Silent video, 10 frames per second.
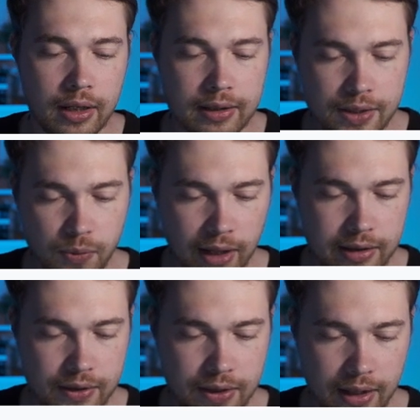That's why in
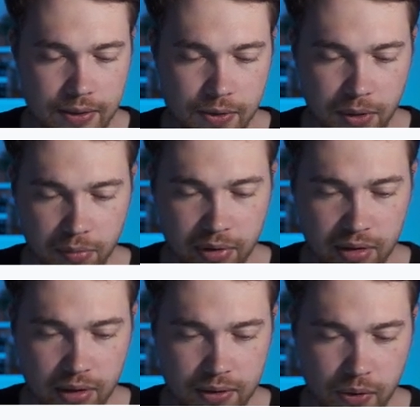this case it's
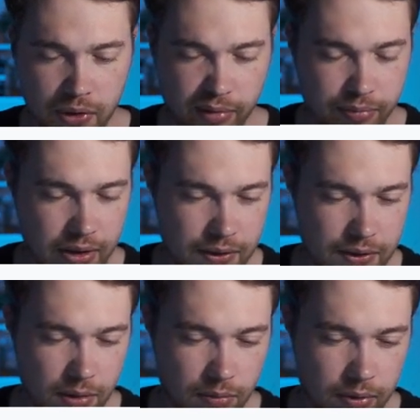going to be pretty
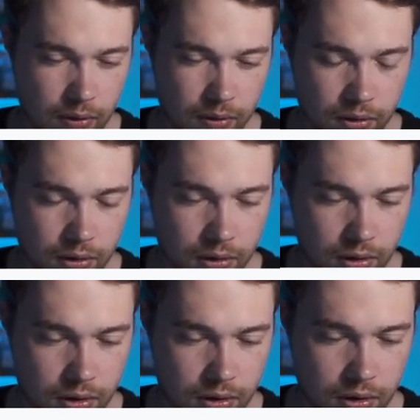simple.
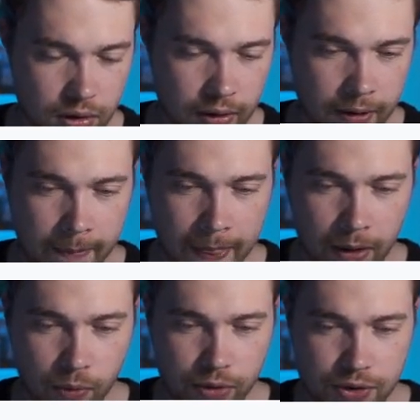
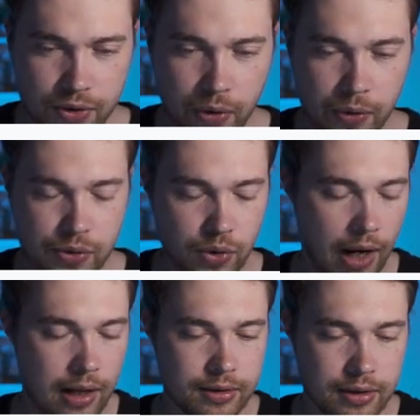We're just going to
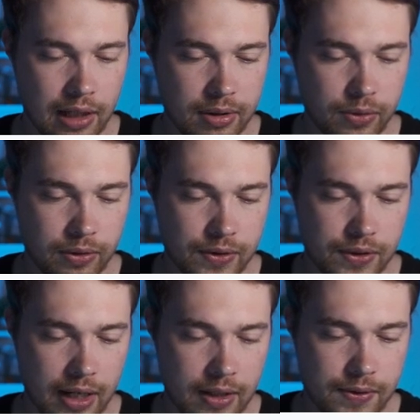alternate between the
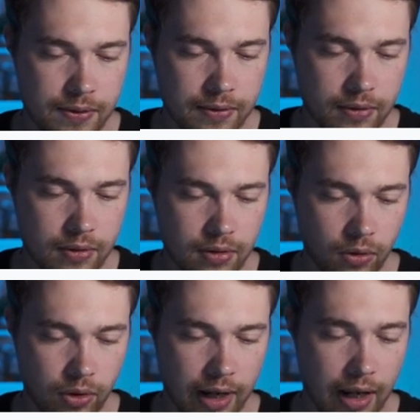states
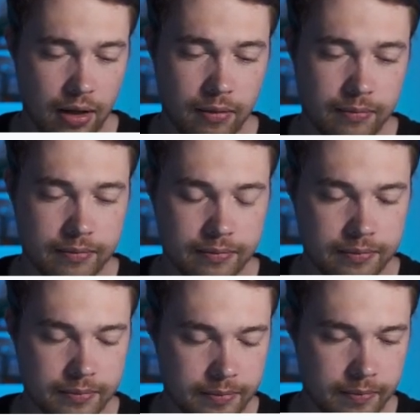on A.
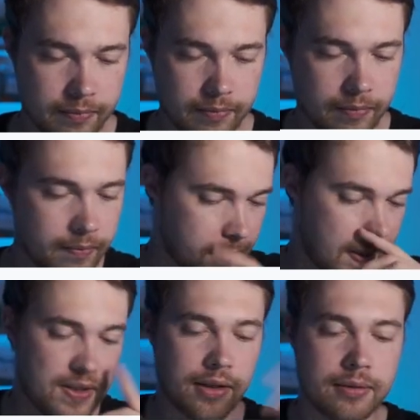
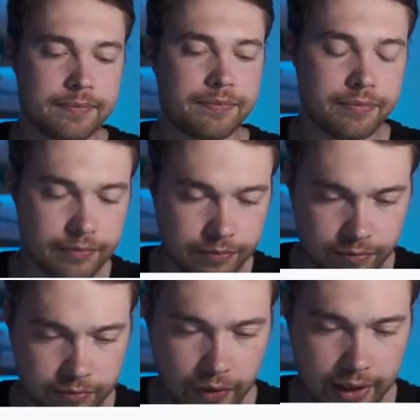That's it,
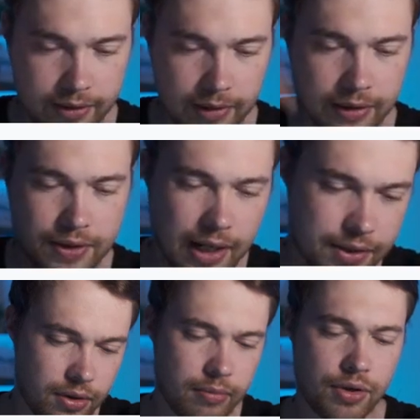right? And this guy is
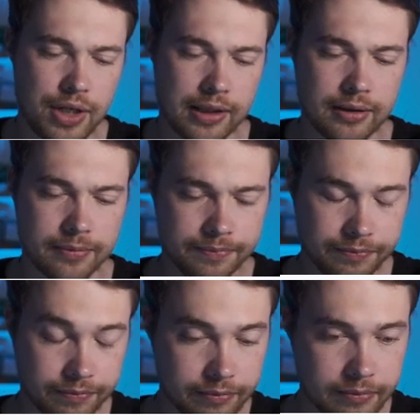to be rejected.
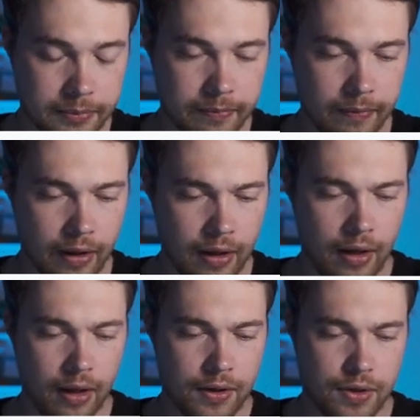
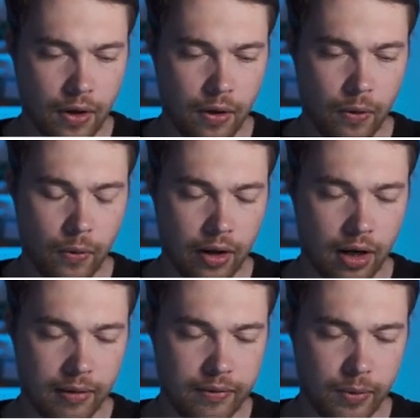
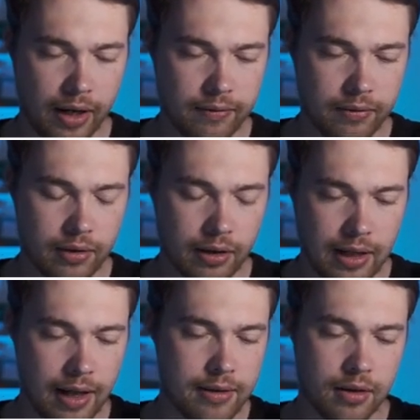So if we have
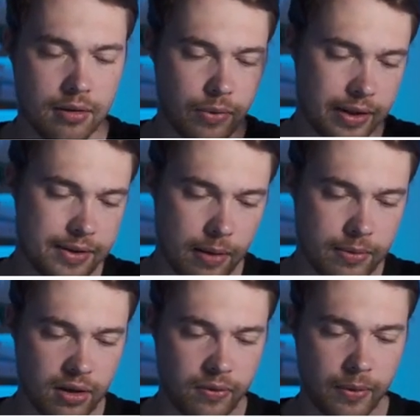nothing, we
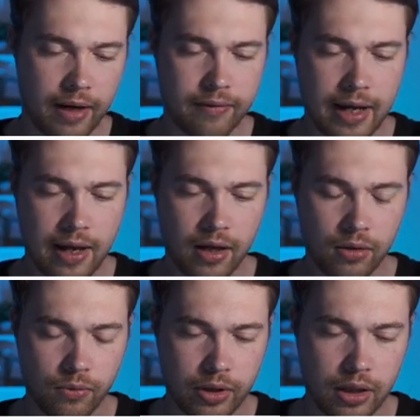accept. If we have A,
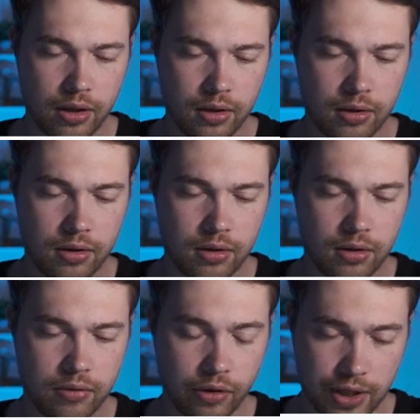we
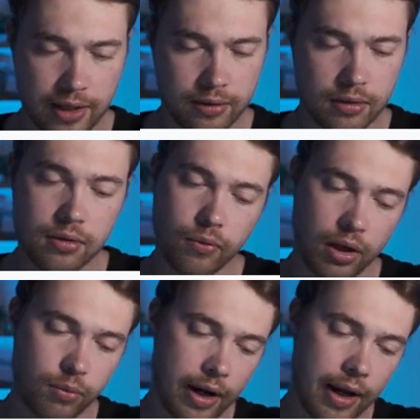reject.
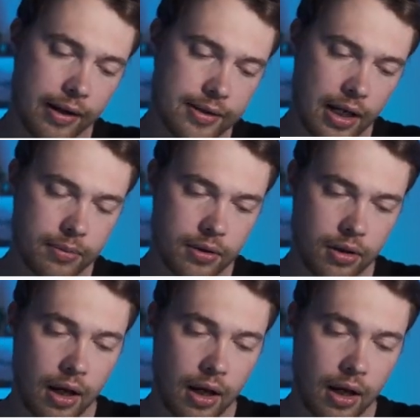1 more A, accept.